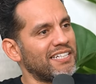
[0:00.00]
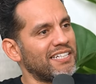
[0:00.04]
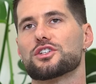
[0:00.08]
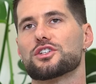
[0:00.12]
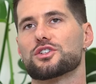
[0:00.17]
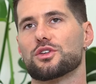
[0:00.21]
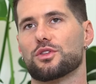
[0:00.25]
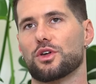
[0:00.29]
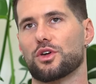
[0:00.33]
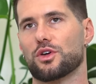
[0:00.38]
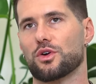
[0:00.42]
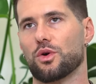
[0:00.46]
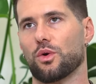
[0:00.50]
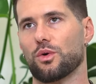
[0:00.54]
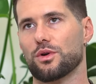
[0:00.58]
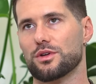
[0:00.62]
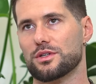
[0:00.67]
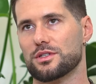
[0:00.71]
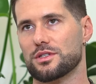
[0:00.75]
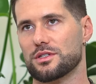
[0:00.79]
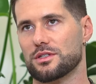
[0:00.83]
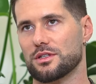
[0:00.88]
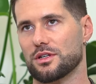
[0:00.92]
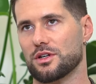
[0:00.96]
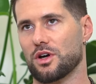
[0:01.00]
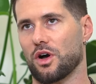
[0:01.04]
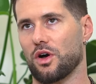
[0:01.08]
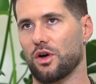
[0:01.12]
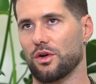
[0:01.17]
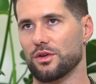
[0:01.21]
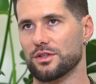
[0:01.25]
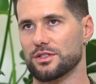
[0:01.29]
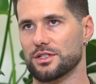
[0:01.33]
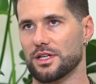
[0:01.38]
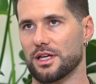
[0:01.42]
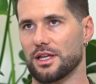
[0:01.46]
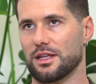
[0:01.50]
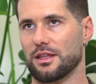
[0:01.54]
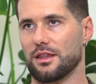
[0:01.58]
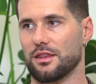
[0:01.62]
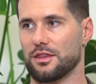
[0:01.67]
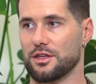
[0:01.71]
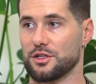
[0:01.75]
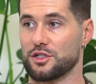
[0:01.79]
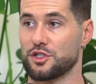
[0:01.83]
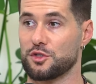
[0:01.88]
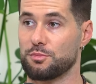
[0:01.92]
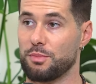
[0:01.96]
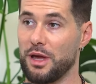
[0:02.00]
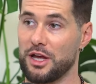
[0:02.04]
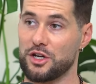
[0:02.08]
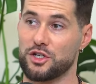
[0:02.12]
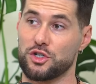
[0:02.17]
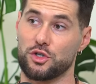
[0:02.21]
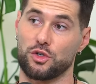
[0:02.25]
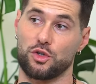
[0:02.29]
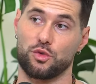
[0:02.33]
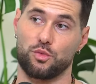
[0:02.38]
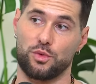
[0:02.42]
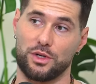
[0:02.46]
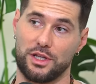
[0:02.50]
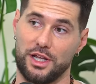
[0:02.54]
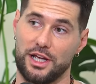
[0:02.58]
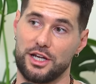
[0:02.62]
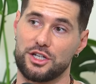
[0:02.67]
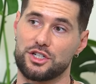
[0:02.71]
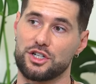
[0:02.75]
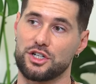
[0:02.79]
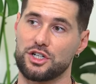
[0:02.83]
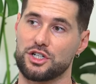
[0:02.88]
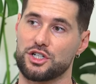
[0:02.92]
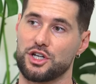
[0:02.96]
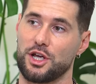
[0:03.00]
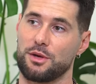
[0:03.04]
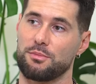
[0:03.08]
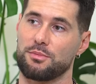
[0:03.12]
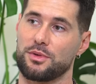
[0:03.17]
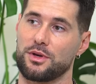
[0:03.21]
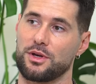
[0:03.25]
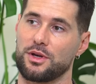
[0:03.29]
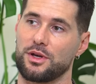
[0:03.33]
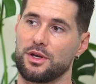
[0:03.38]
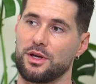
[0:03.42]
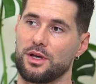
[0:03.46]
So the course calls it the special relationship,